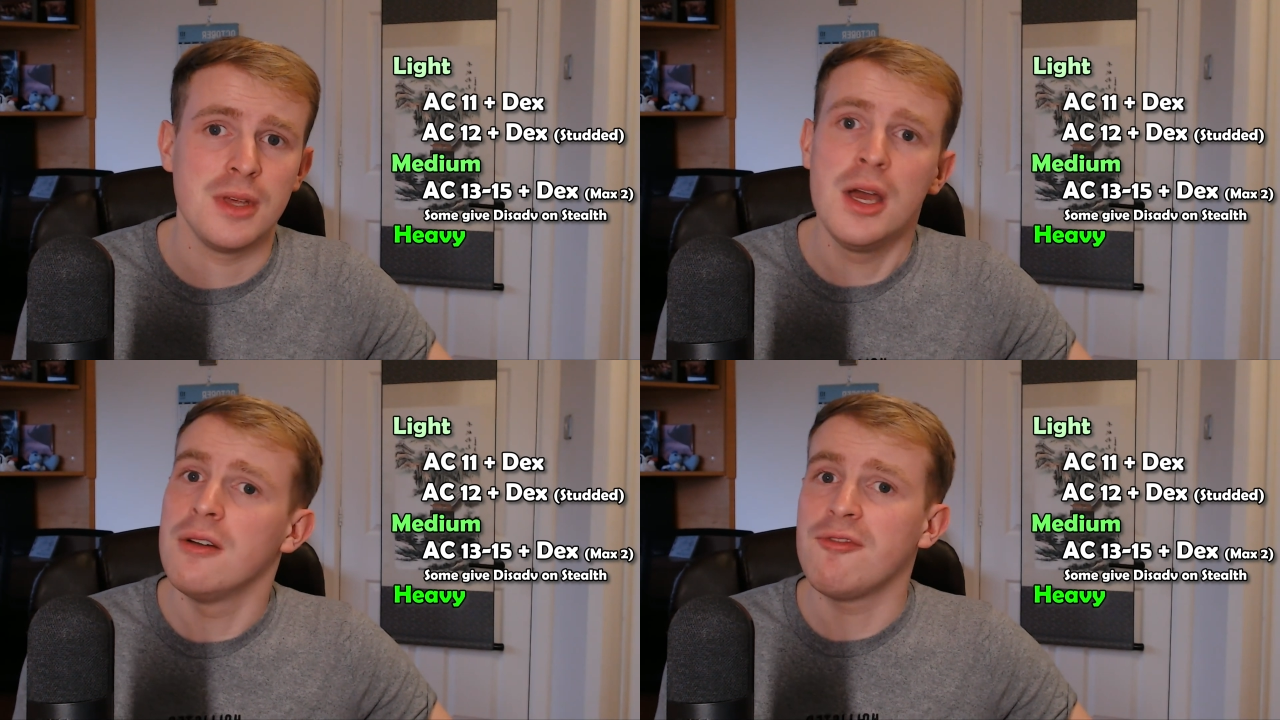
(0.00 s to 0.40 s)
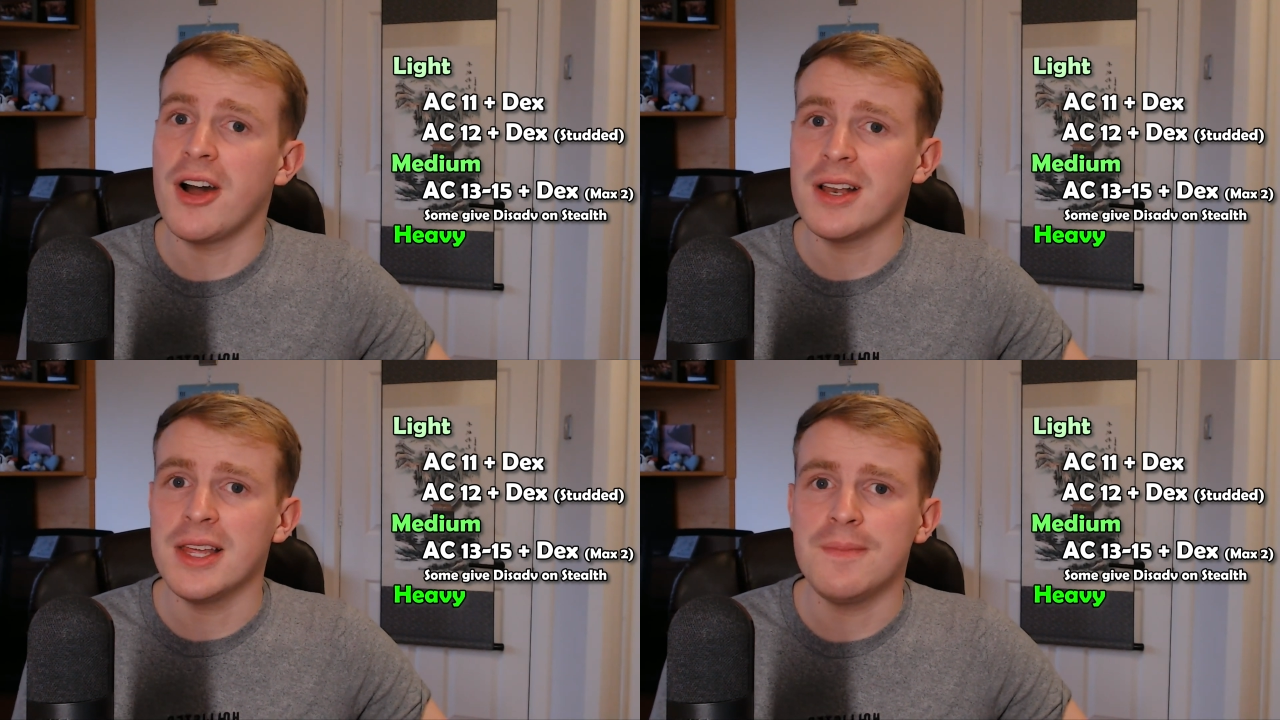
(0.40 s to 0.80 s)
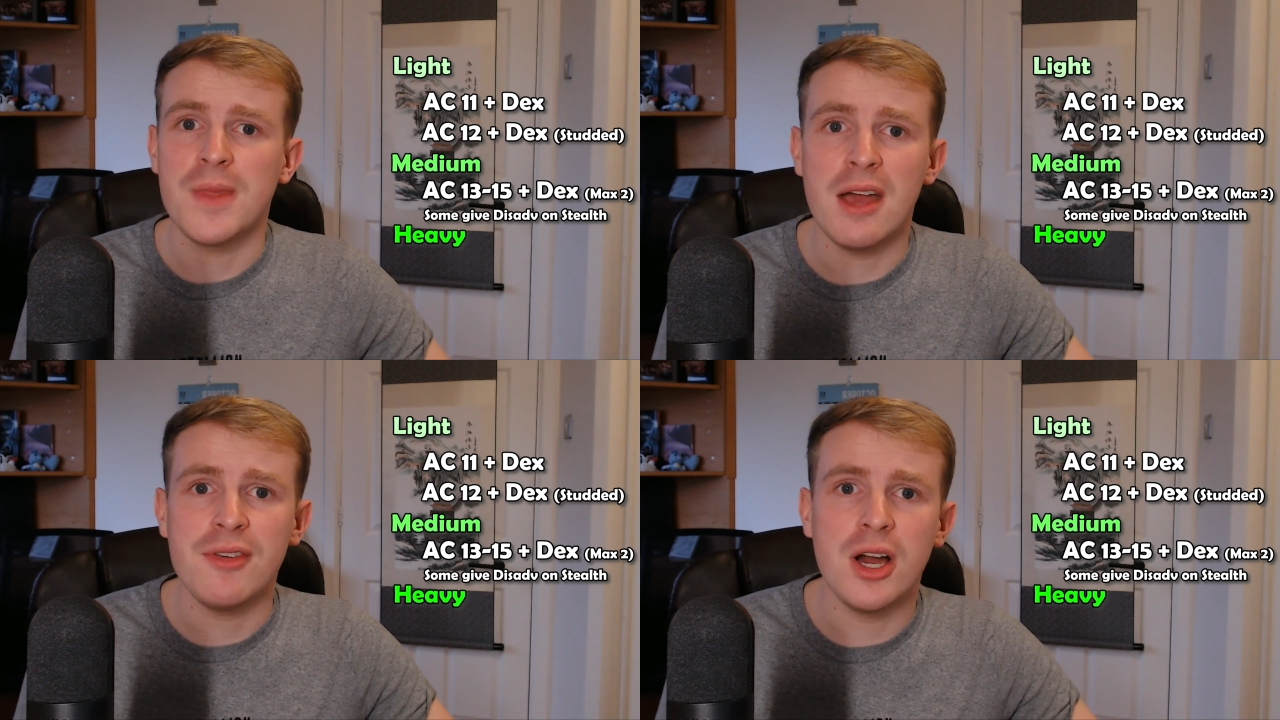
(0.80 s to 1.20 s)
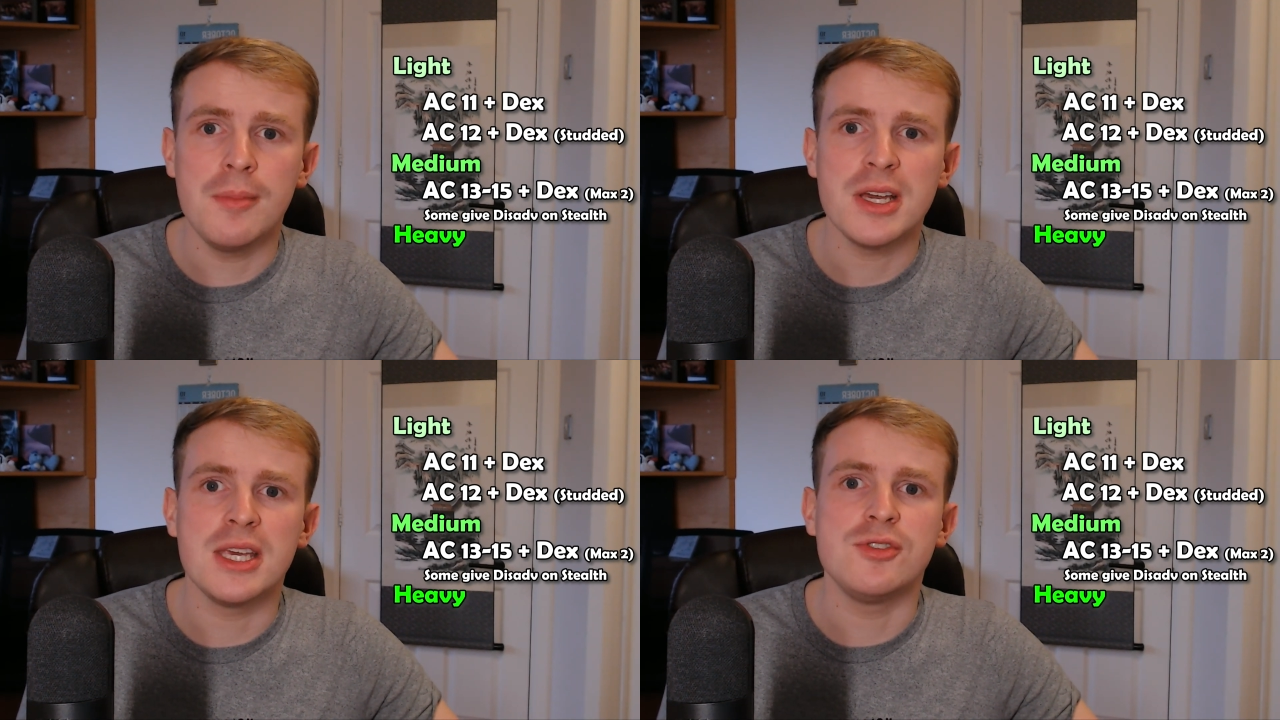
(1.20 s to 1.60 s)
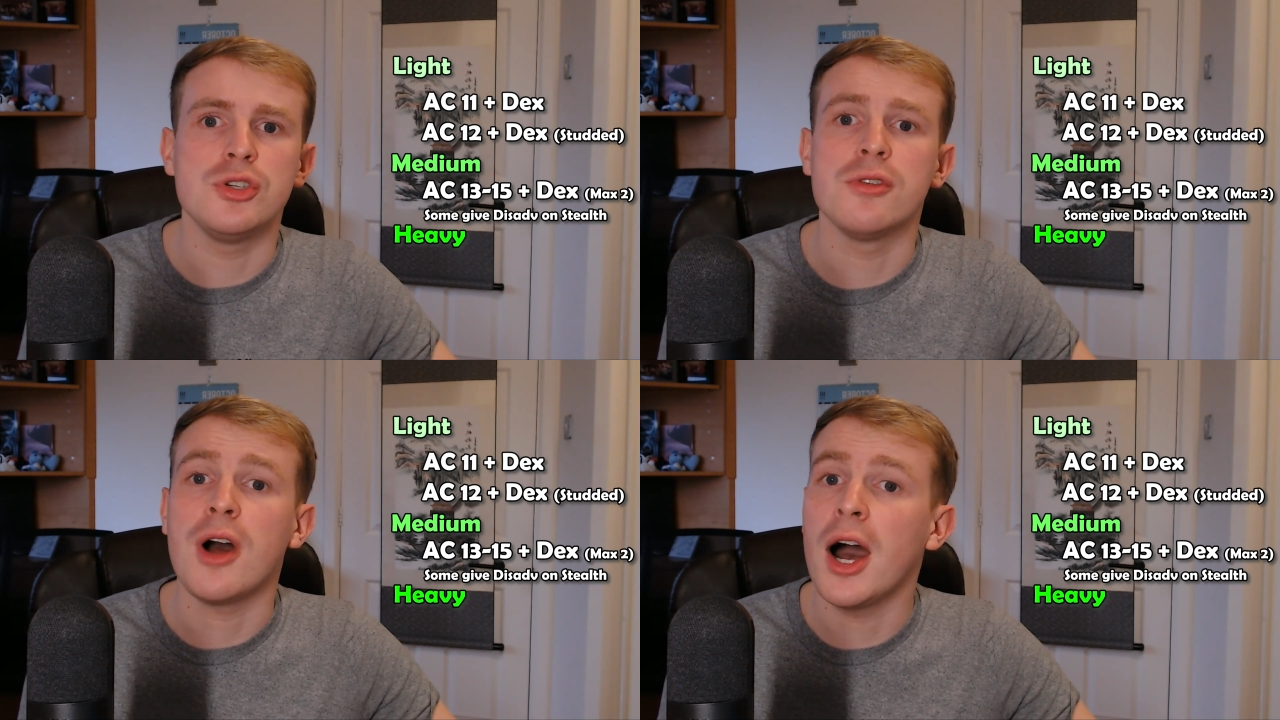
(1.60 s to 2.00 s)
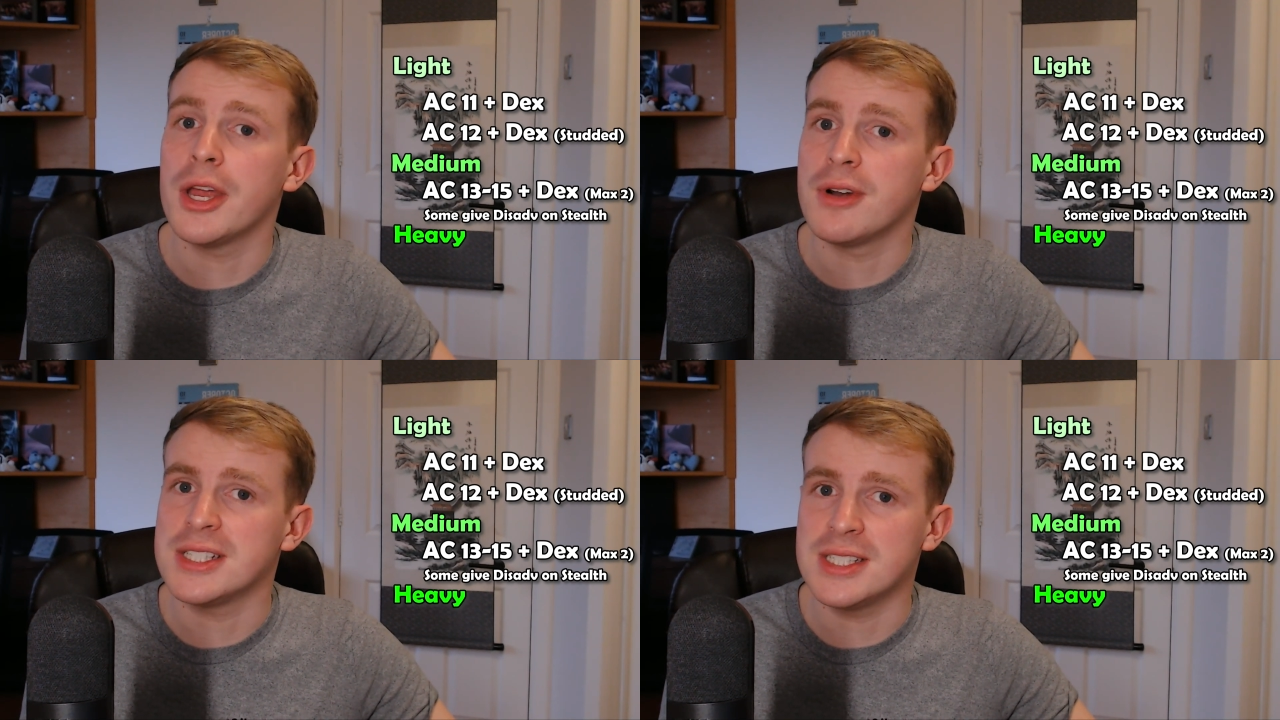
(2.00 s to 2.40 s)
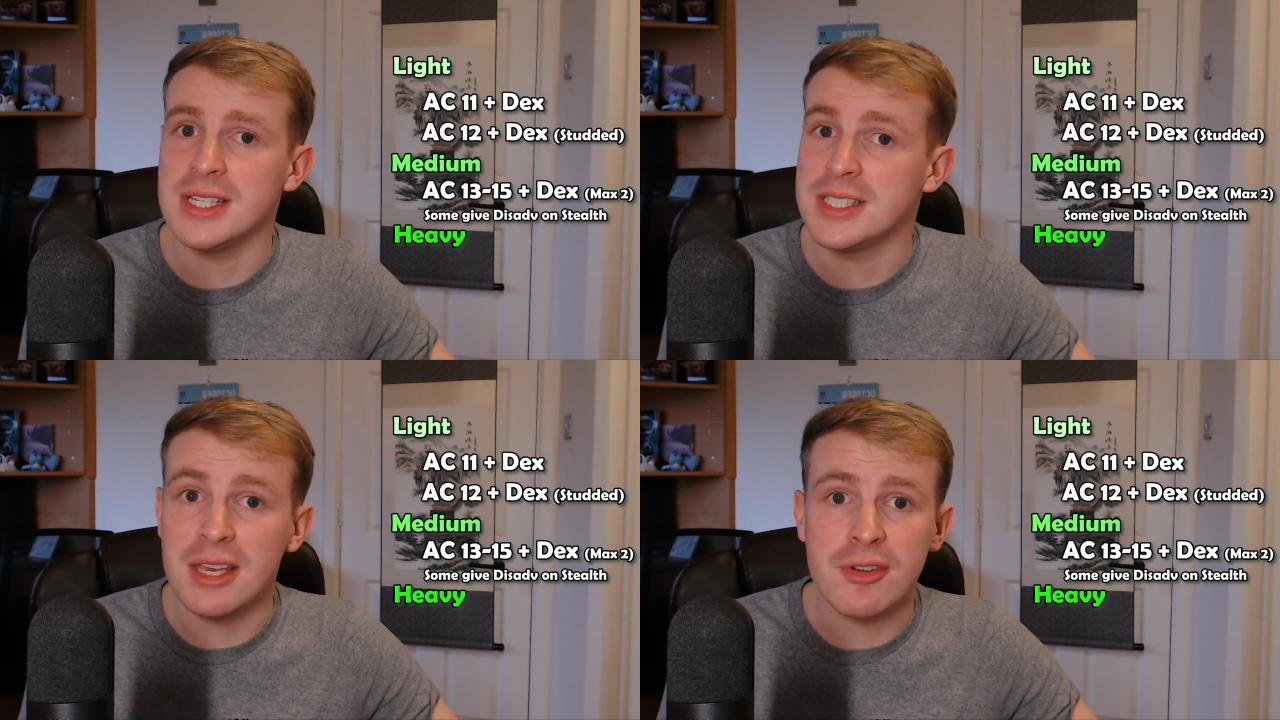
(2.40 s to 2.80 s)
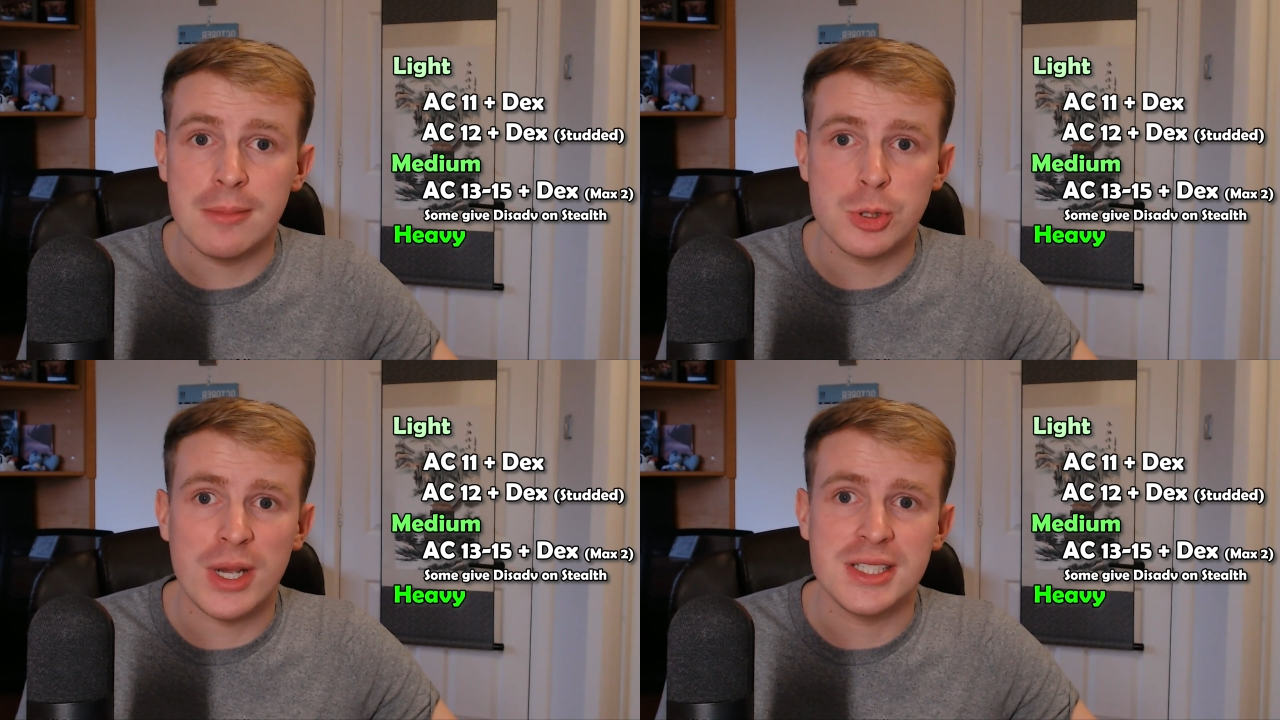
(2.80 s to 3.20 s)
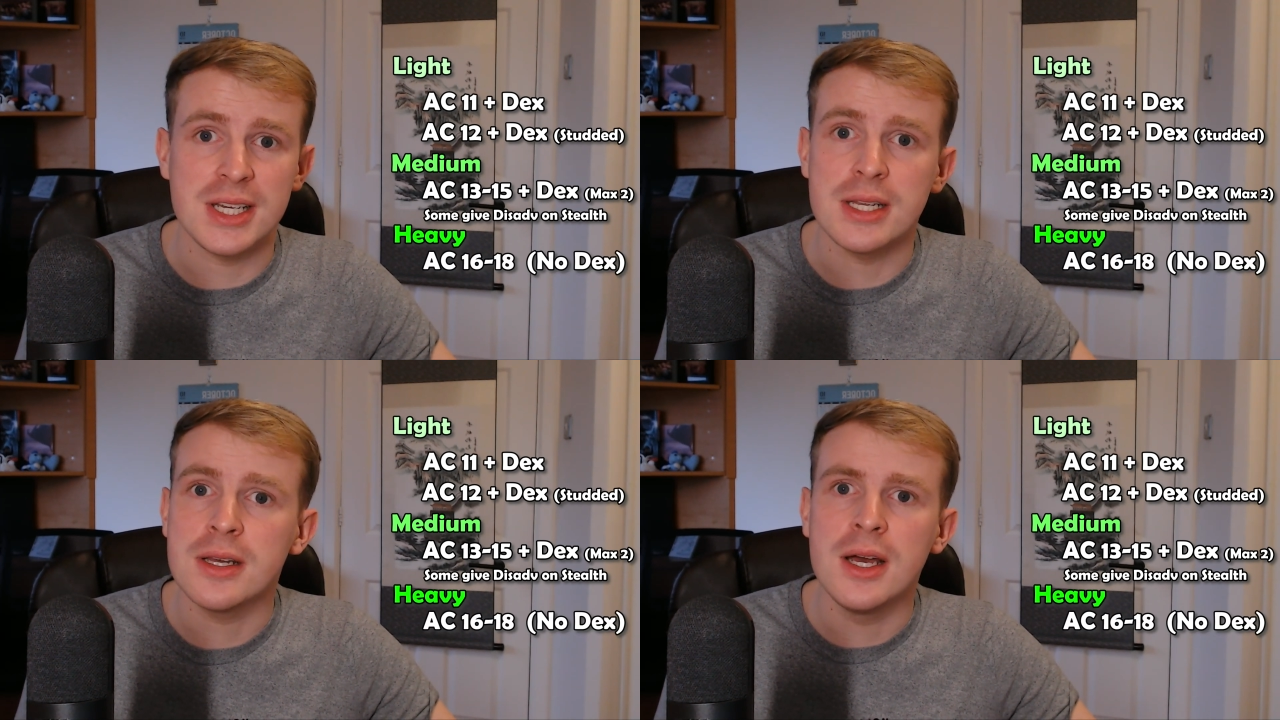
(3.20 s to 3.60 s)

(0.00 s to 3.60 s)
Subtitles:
Finally, heavy armor gives you the higher ACs, even up to 18,